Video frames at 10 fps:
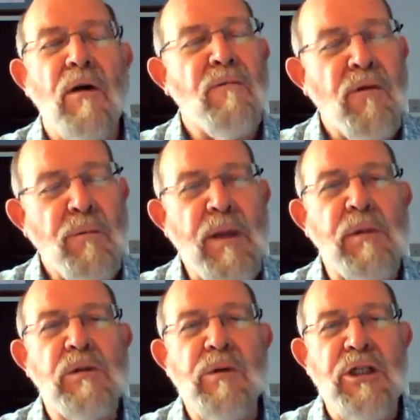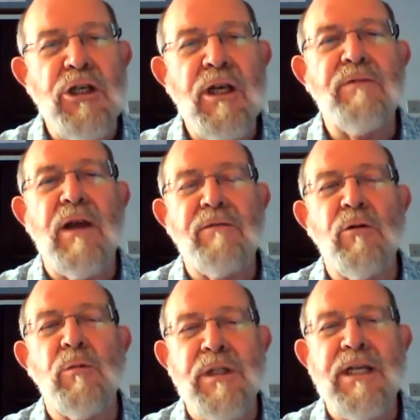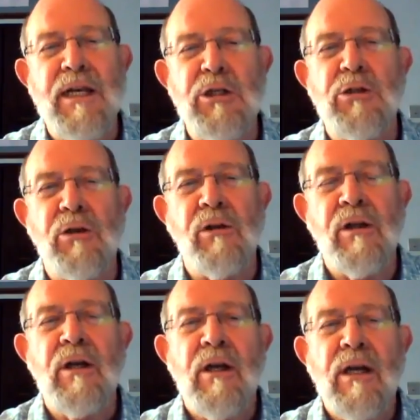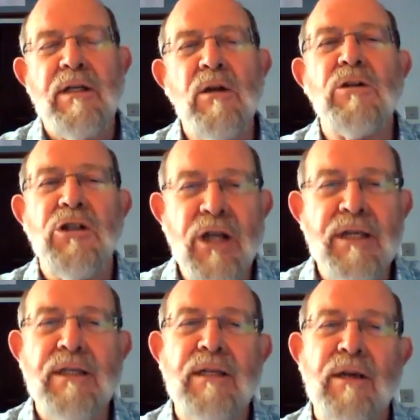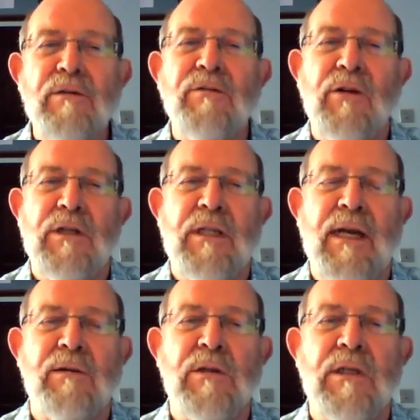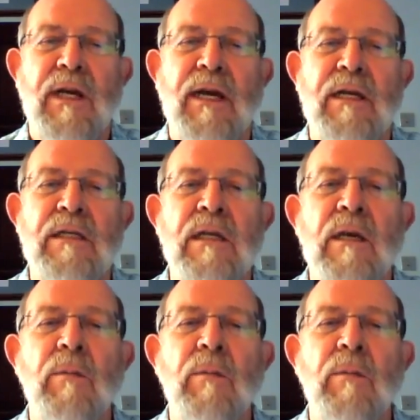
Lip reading: for people to achieve their full potential is not just in those first 1,000 days,